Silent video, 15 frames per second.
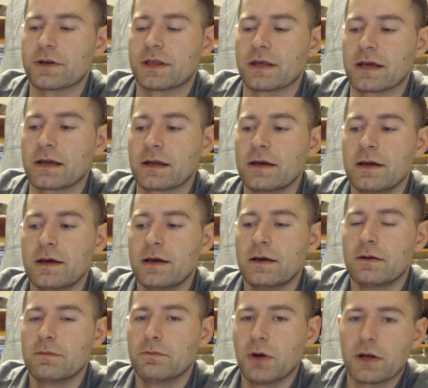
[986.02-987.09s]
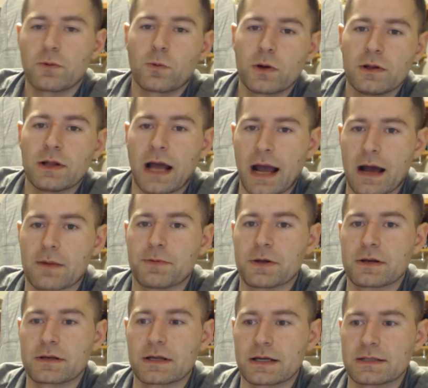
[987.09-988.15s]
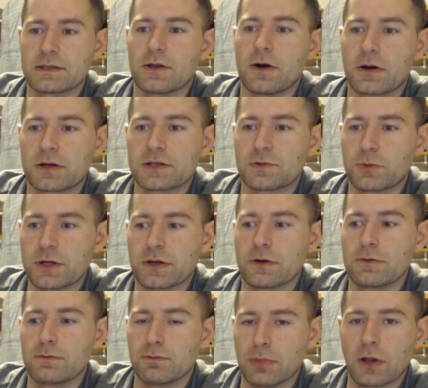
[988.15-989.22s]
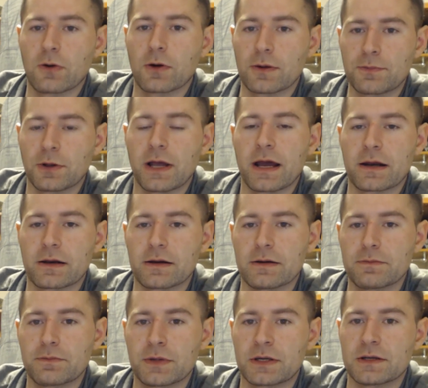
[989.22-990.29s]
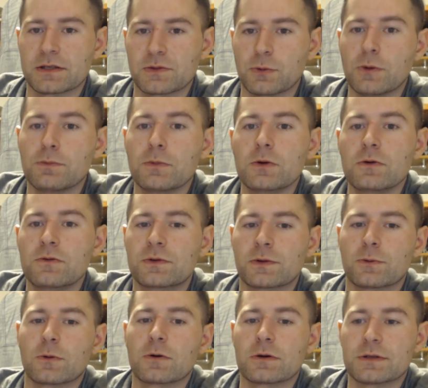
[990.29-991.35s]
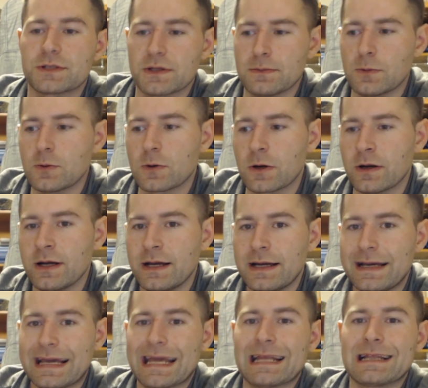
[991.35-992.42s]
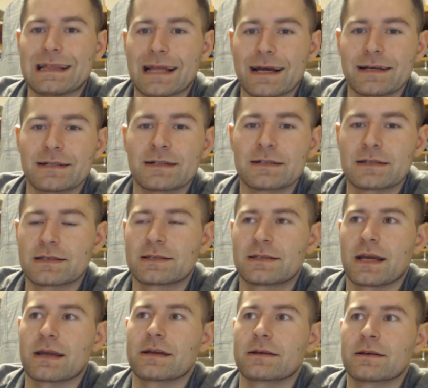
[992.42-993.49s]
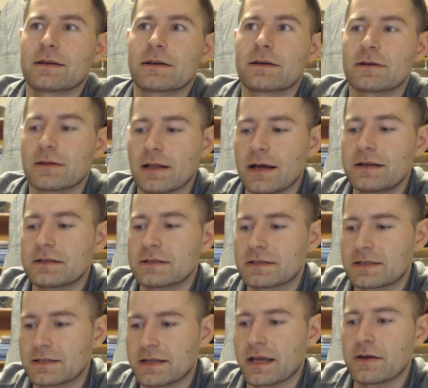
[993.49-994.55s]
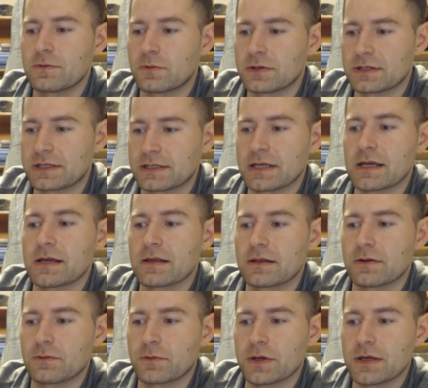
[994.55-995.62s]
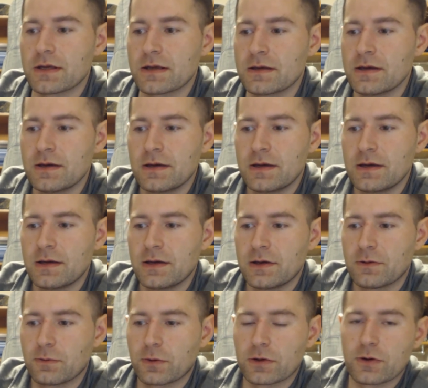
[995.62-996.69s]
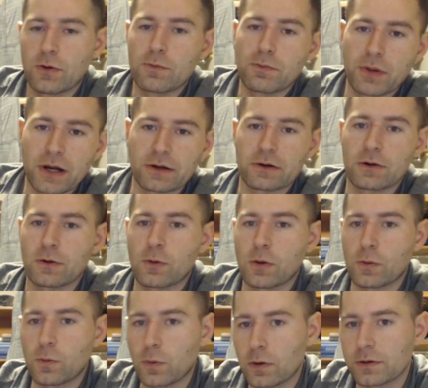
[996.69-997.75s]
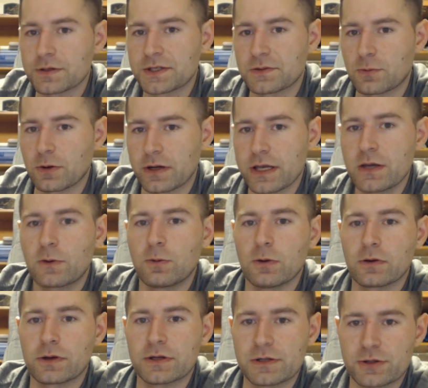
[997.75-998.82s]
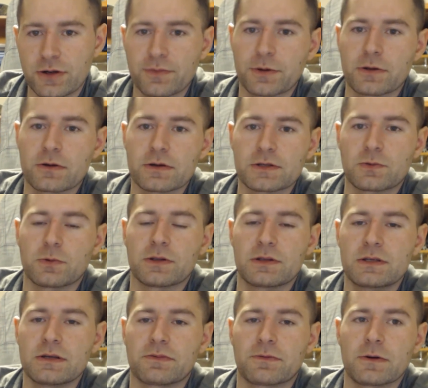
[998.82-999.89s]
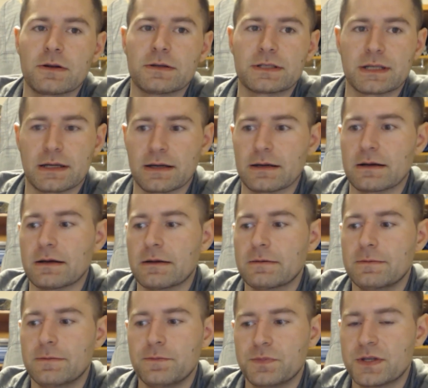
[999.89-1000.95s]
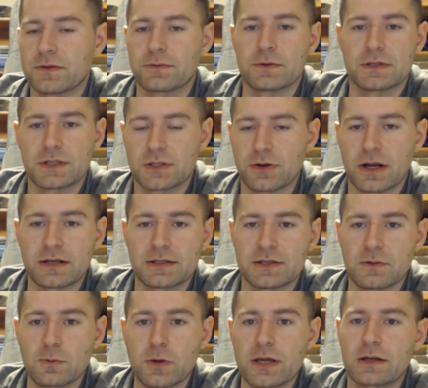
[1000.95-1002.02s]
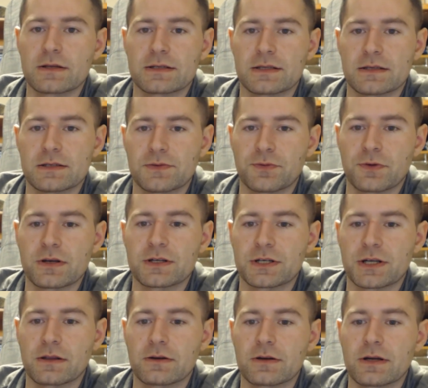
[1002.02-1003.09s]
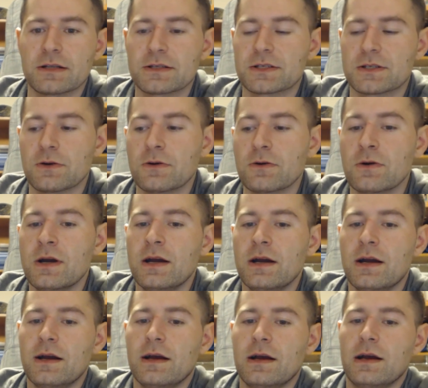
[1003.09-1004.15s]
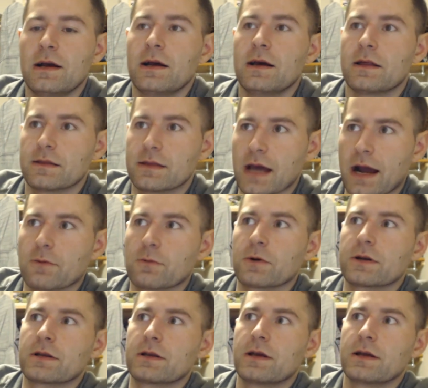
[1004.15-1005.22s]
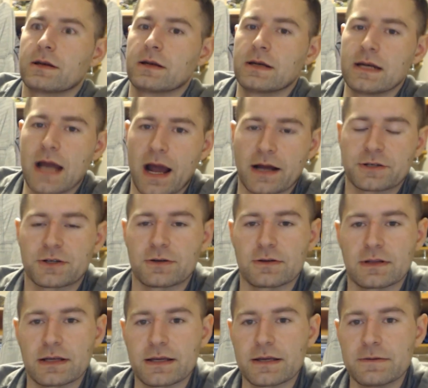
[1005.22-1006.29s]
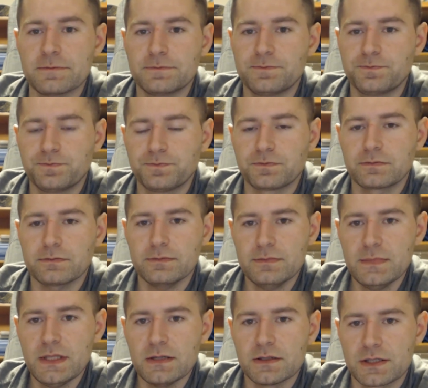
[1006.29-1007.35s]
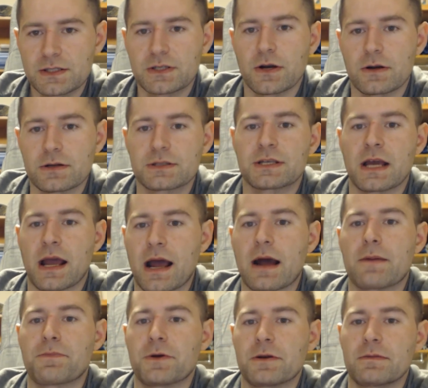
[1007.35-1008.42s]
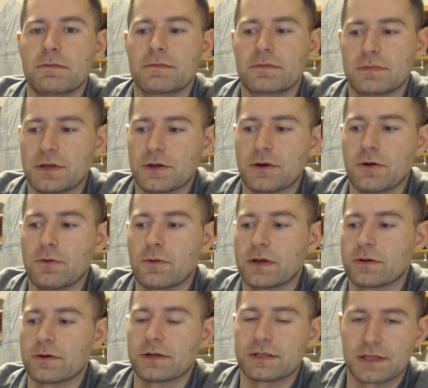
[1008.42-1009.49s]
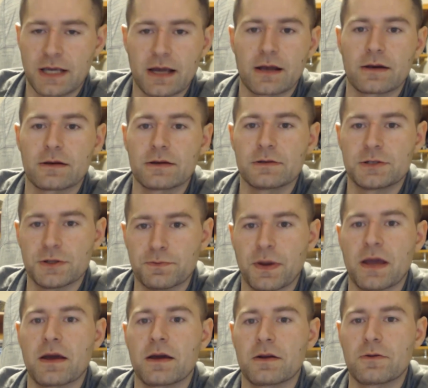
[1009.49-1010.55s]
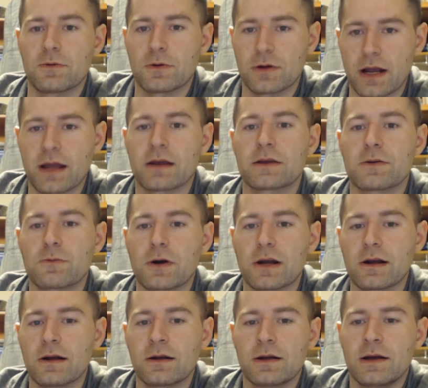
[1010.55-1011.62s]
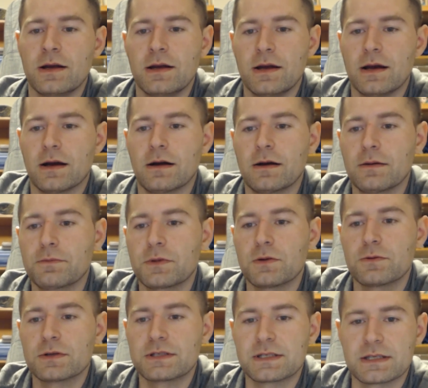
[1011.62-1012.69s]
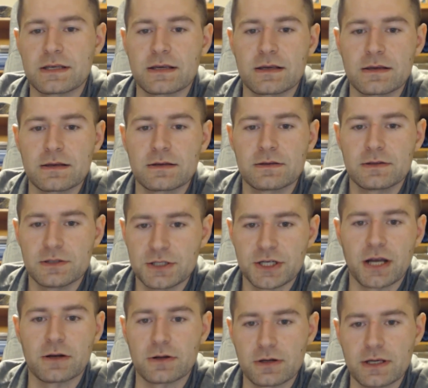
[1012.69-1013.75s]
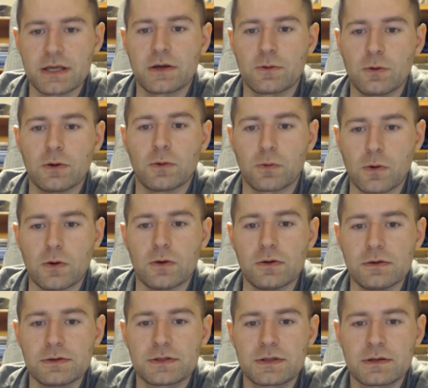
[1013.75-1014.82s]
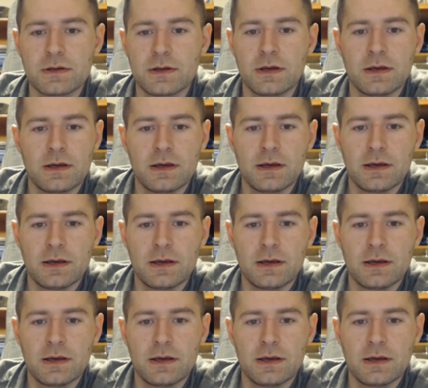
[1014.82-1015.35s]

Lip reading: everything. But it will happen as long as we don't blow our planet up, because we'll move towards a more enlightened state. And an enlightened state would see that we're no better or worse. We're equal contributors with different strengths and weaknesses for each other. And so that would naturally start to happen, you know, whether it's Canada, Japan, or anywhere, you would see gender equal roles.